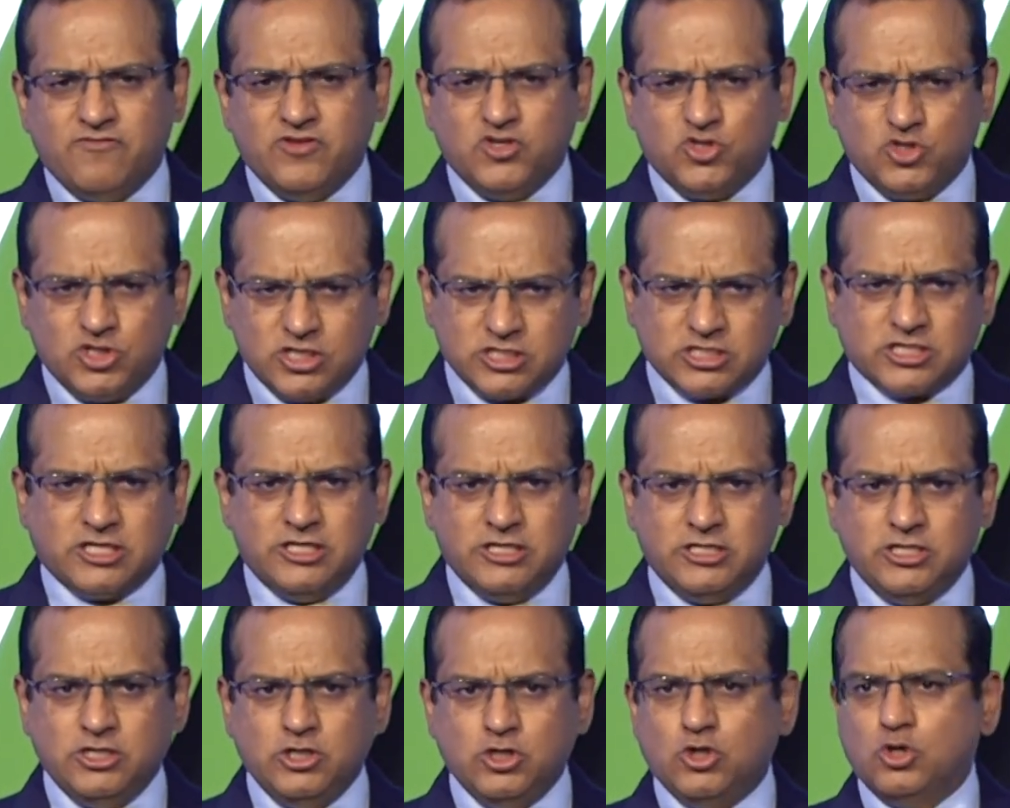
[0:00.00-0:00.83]
we just
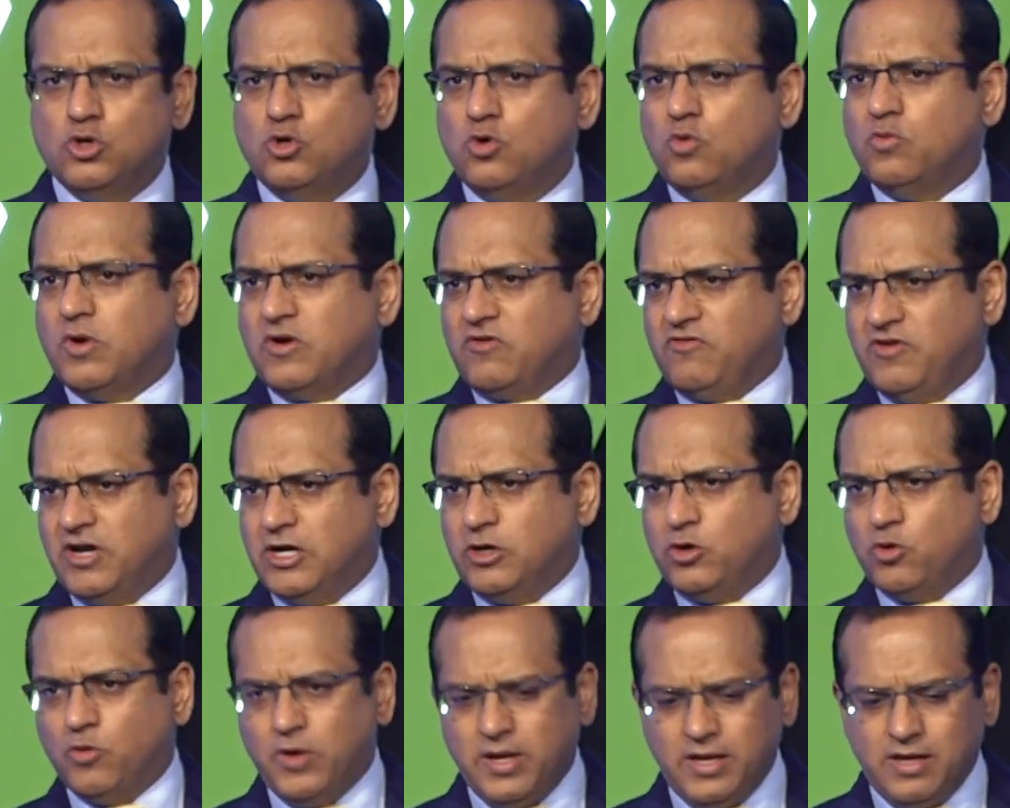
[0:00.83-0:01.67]
continue to do what we are
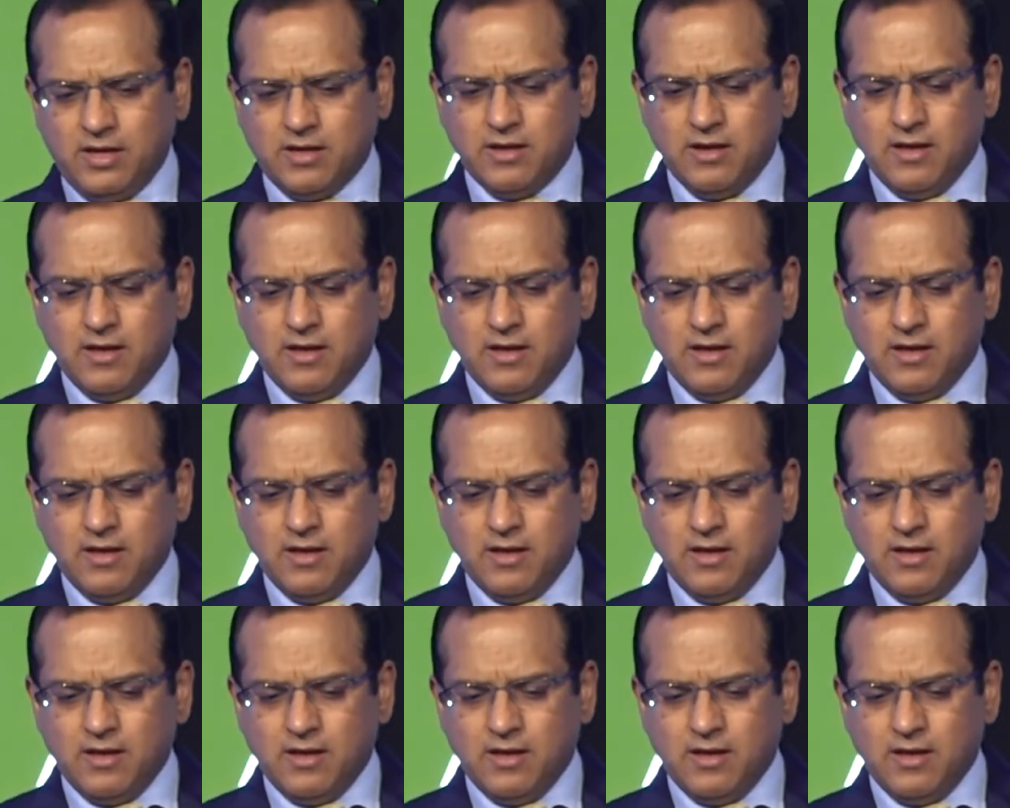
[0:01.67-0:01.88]
doing,